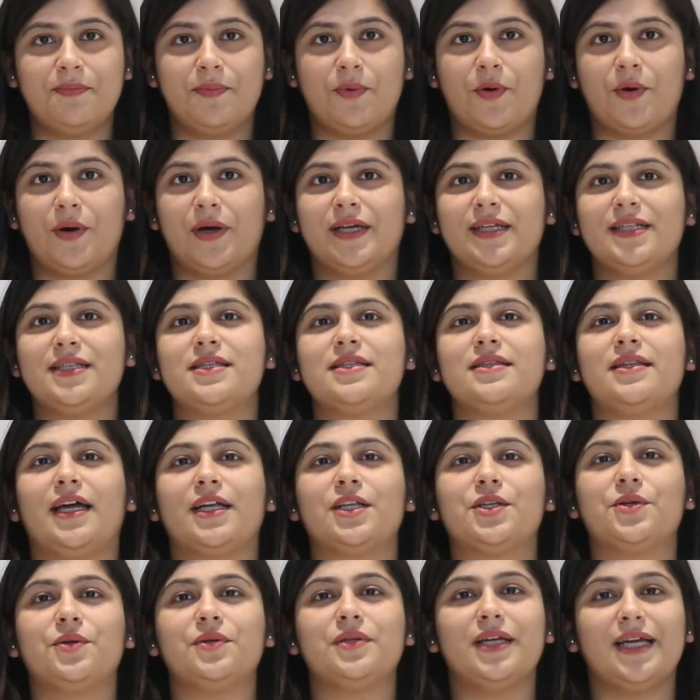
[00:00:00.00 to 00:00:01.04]
points
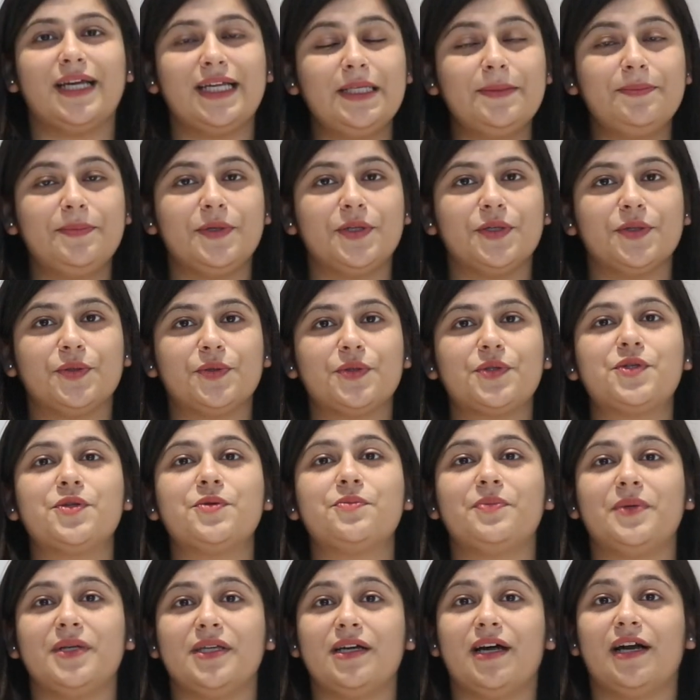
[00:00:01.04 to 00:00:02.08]
that could help you to
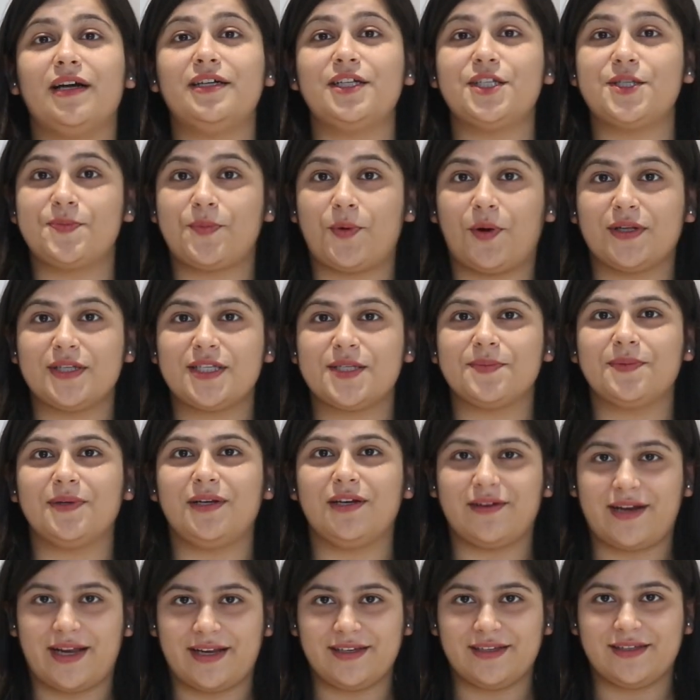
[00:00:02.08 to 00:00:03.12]
be a responsible
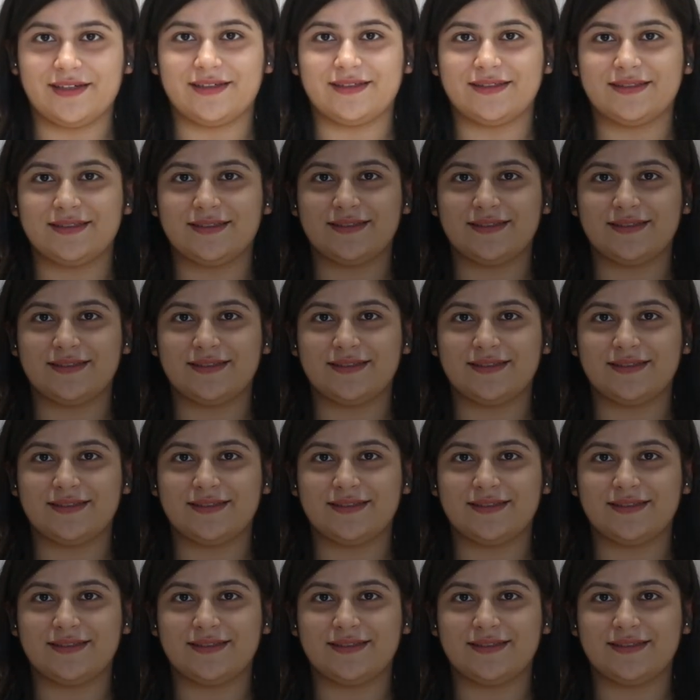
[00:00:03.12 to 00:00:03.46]
renter.